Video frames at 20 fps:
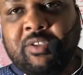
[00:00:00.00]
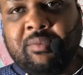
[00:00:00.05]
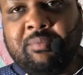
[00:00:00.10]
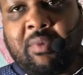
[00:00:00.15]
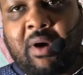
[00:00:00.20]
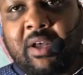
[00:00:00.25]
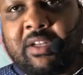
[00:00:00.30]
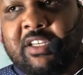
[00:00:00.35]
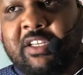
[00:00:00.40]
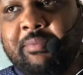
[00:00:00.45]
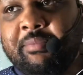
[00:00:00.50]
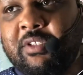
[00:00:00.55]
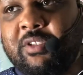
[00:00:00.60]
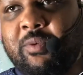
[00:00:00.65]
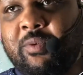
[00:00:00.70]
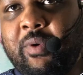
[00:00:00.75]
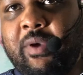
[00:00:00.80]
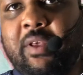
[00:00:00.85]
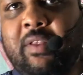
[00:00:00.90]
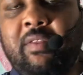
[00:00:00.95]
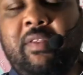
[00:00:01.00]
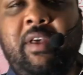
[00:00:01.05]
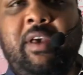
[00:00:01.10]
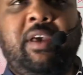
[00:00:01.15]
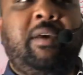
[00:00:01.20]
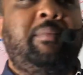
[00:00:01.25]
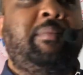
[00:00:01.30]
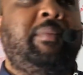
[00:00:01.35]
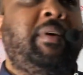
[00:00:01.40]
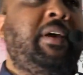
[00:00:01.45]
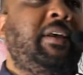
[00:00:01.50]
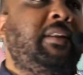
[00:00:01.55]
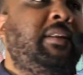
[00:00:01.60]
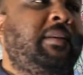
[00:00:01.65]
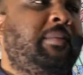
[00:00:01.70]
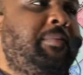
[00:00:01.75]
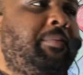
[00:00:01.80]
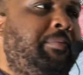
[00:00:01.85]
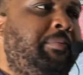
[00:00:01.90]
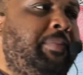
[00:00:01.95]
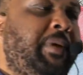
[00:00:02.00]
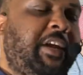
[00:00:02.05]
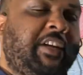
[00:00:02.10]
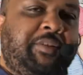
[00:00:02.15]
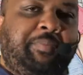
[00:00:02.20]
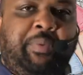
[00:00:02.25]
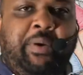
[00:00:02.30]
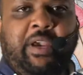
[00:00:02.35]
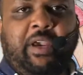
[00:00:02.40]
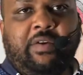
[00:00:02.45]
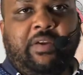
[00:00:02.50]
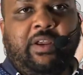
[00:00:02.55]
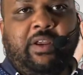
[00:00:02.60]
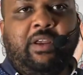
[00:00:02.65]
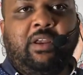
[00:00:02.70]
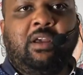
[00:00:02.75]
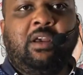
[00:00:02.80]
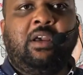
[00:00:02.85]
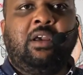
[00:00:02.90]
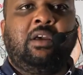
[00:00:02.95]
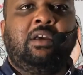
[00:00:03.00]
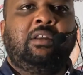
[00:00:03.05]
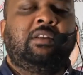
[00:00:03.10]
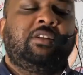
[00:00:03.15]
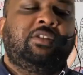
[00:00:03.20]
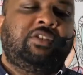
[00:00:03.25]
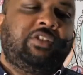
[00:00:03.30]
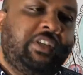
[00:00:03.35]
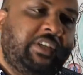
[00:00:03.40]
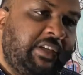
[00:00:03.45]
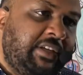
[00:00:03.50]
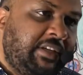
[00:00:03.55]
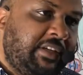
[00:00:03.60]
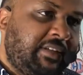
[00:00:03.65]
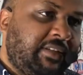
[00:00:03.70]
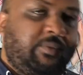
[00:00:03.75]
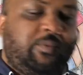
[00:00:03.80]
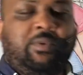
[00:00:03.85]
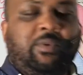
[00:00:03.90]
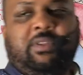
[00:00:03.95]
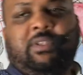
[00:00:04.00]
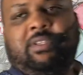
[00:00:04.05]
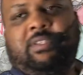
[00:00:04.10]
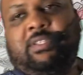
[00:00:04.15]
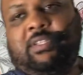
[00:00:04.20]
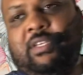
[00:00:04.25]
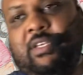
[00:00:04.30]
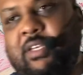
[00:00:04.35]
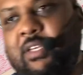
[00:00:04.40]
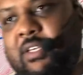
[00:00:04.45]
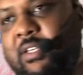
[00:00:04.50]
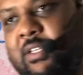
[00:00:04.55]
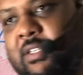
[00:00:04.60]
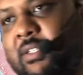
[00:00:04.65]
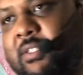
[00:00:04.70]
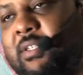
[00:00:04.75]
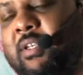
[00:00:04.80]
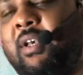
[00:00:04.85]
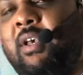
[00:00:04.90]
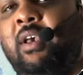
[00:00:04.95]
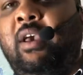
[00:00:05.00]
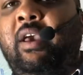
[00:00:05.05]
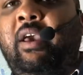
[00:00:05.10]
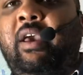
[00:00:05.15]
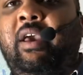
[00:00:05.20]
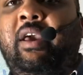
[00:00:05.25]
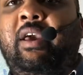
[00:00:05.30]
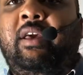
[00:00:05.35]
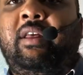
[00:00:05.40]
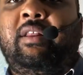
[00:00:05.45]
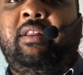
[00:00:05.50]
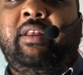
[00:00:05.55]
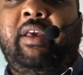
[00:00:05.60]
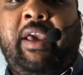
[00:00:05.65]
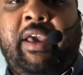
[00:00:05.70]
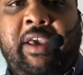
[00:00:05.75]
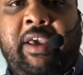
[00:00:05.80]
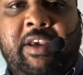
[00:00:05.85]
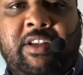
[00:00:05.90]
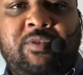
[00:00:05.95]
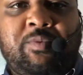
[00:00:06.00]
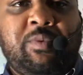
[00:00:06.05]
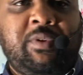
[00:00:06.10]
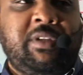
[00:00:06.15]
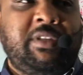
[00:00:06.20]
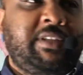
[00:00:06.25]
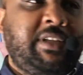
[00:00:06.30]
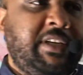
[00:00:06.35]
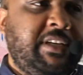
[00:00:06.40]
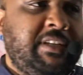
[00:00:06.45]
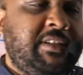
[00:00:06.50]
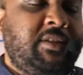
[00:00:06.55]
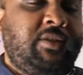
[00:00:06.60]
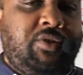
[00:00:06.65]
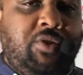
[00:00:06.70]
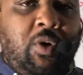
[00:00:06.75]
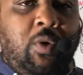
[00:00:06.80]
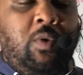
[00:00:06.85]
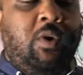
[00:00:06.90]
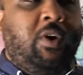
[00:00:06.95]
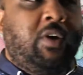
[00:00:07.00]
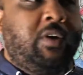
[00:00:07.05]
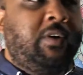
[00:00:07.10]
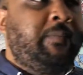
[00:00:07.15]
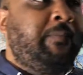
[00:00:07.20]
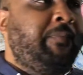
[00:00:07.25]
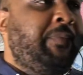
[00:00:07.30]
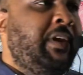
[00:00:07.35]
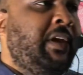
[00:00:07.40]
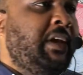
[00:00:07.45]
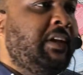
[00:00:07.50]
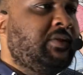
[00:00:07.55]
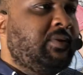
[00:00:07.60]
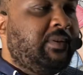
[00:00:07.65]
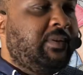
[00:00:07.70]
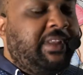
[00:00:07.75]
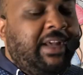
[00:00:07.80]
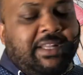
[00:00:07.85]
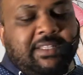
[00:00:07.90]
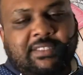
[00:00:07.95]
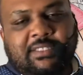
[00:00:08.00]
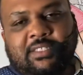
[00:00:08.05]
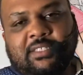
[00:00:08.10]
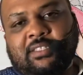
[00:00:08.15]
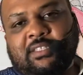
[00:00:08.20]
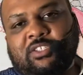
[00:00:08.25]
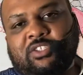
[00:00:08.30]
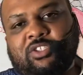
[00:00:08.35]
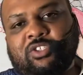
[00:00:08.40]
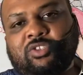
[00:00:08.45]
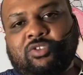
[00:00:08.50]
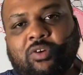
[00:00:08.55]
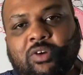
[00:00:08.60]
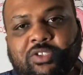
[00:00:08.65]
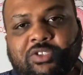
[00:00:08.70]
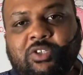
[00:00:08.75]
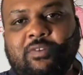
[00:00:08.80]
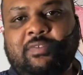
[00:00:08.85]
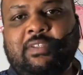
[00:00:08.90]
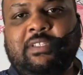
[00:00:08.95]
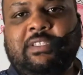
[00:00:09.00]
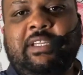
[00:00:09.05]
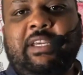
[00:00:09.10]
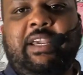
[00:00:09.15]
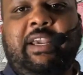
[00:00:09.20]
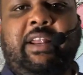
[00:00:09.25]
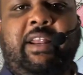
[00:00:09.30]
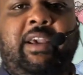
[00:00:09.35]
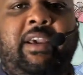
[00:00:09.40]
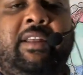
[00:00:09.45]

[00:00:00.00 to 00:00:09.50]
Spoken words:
bonding between them, and the base pairing, the G's with the C's and the A's with the T's, and so on. So that's the structure of the DNA.